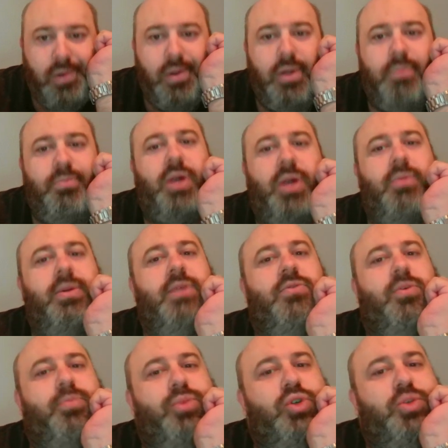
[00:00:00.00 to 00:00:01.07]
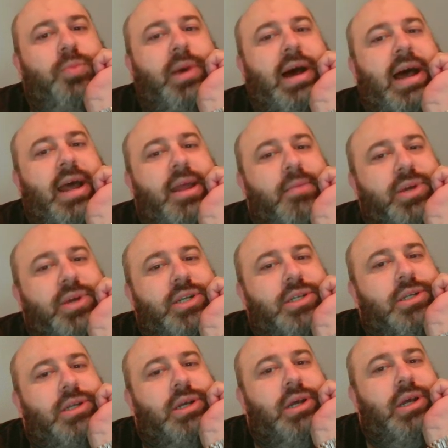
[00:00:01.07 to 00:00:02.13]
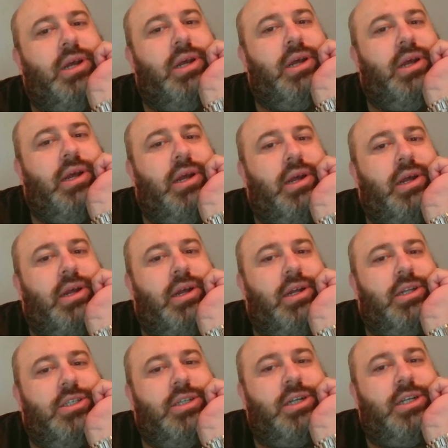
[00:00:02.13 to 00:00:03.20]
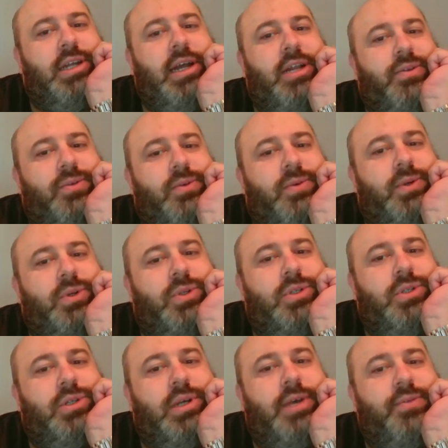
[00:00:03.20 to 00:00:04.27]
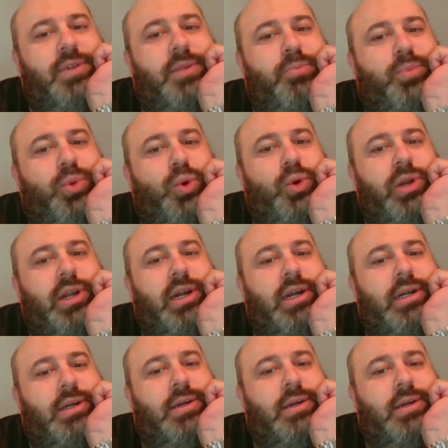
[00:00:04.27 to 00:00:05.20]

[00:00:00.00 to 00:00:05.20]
Probably will push by, but it's not the end of the world. Have that pawn there.